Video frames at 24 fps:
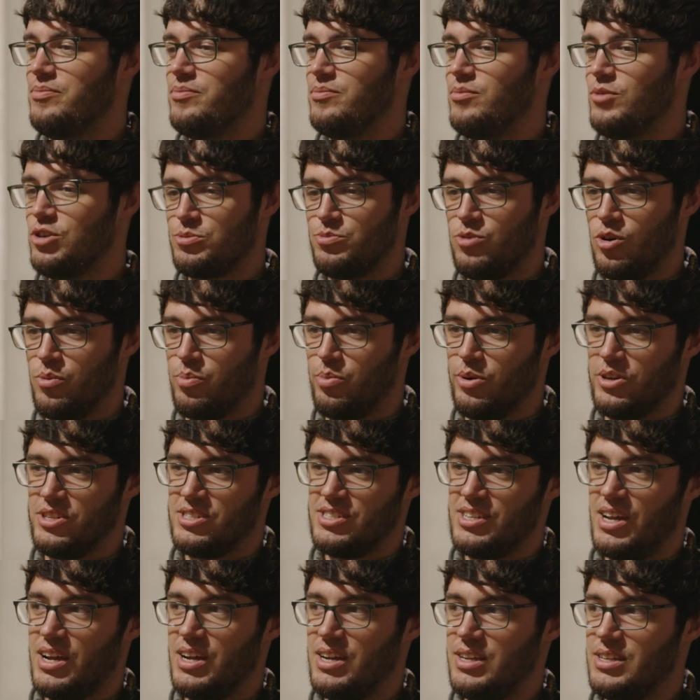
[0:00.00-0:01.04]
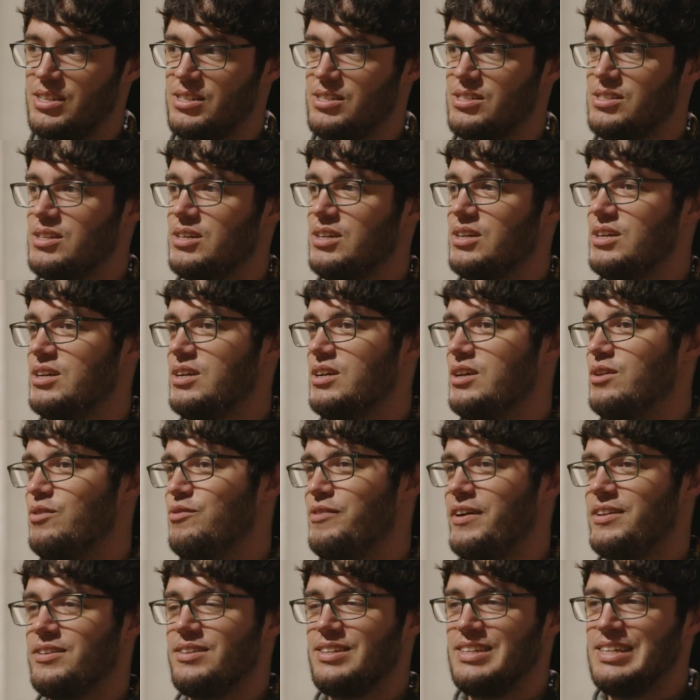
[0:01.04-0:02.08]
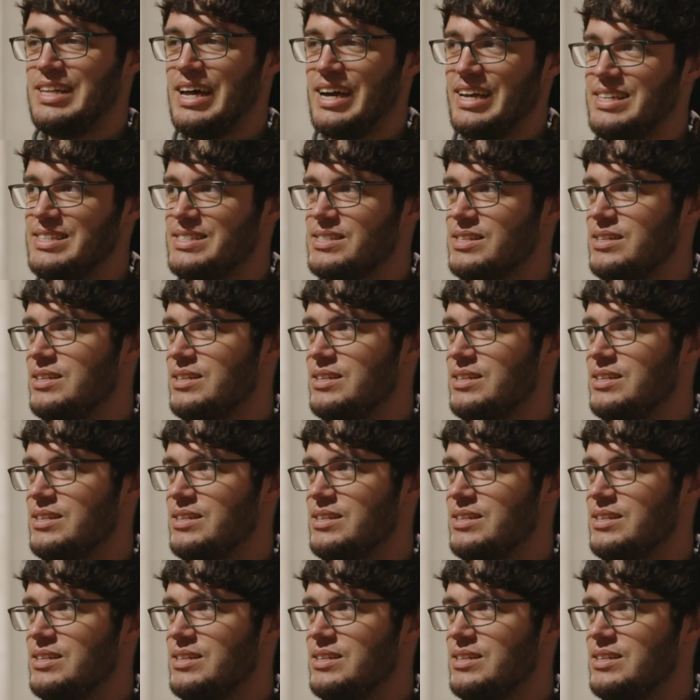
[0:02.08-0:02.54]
much more precise, felt light,